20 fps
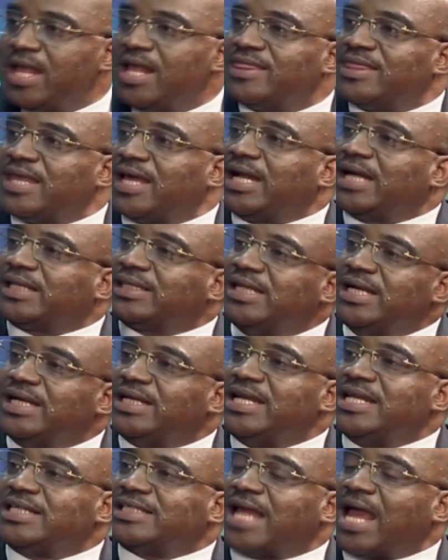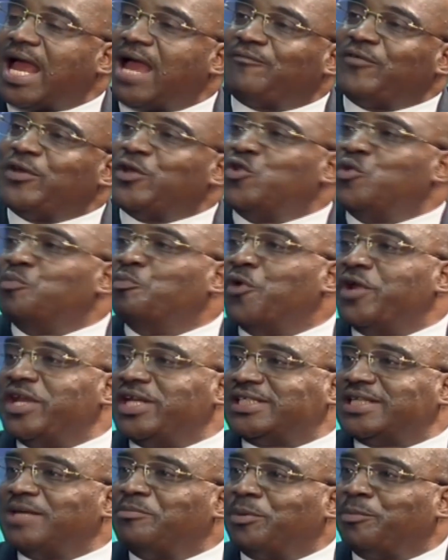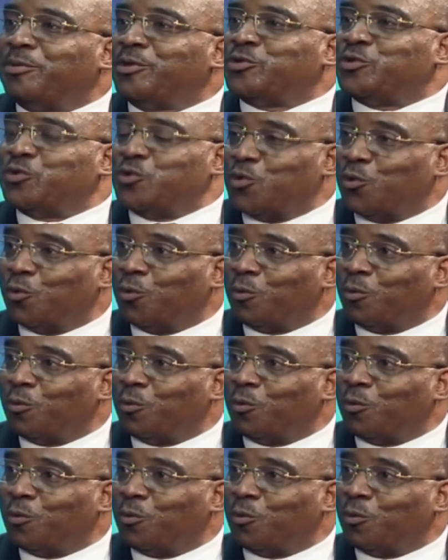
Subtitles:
There are 3 things I have in mnemonics everybody should know.